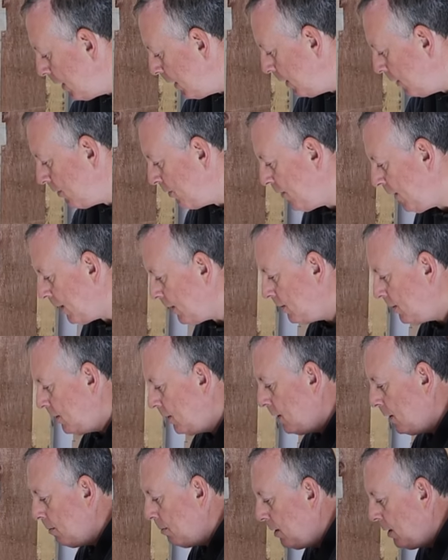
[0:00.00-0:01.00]
is
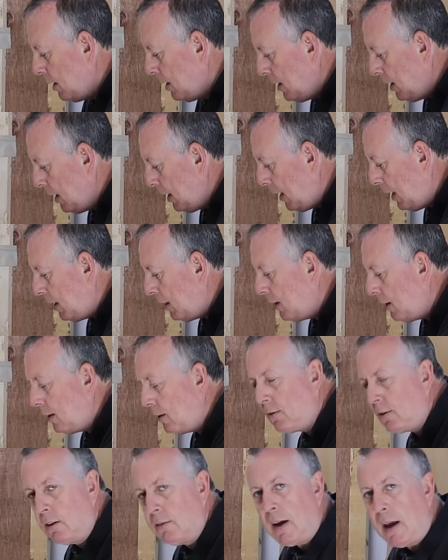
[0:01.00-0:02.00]
fixing them in
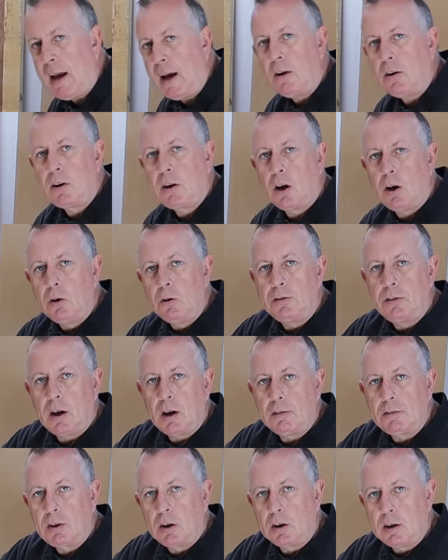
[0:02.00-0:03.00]
this sort of alcove
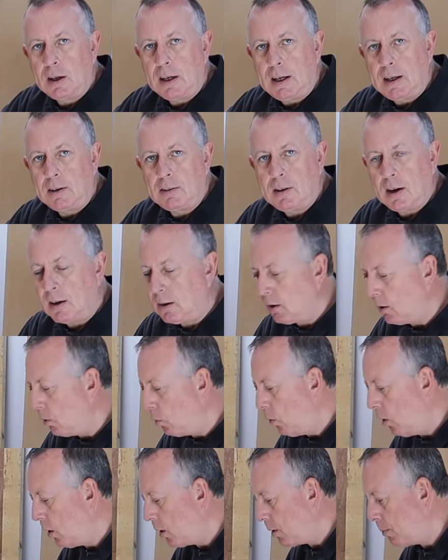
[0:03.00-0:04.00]
that I've got at each end of the
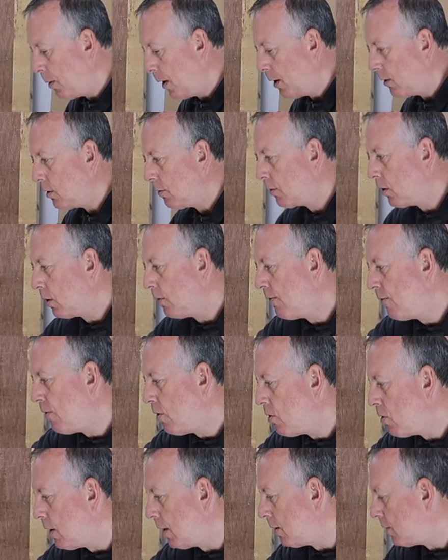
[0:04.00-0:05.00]
workbench. I've got a
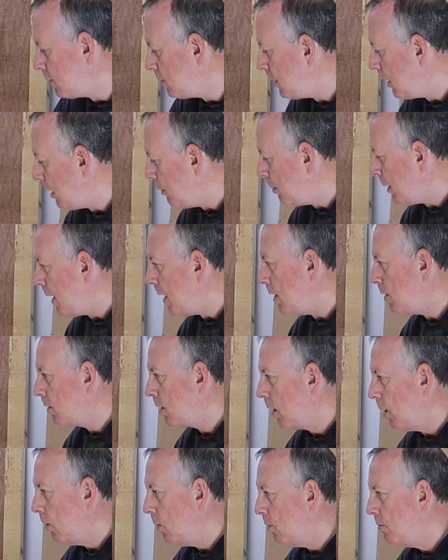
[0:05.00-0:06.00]
four inch deep
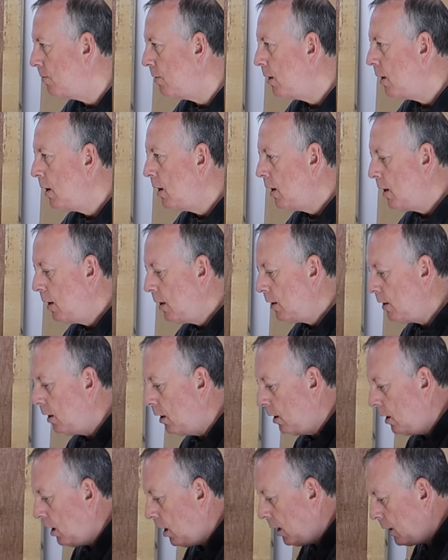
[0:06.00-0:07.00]
alcove
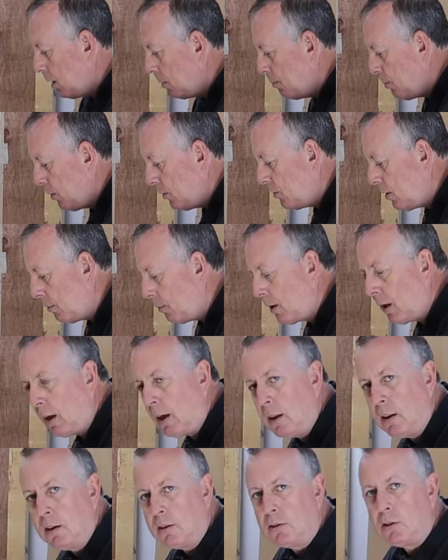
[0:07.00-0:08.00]
that I can put something
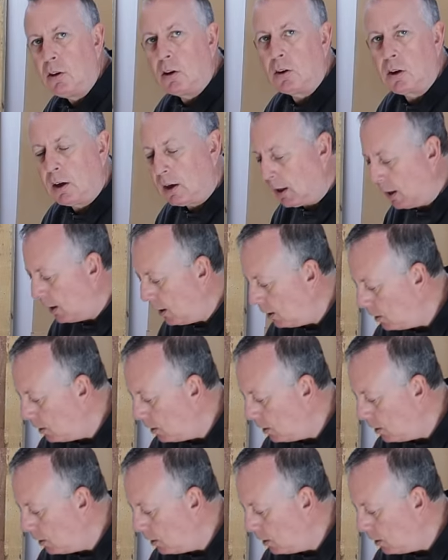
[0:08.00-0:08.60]
in that's not going to get